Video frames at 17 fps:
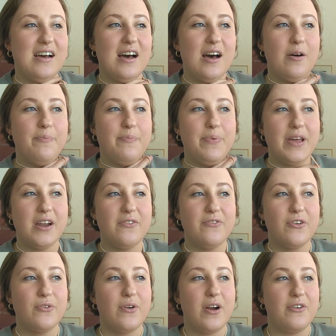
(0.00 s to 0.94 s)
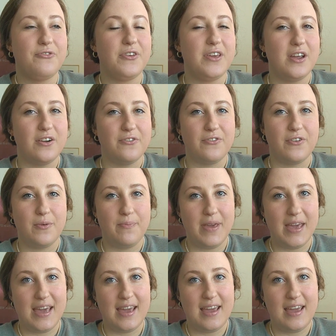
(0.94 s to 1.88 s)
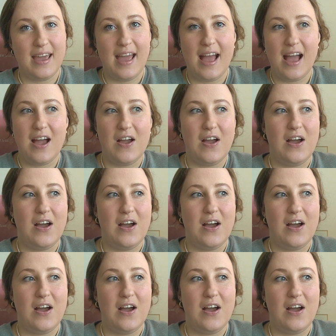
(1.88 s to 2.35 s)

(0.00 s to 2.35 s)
a bit of a rough year for me.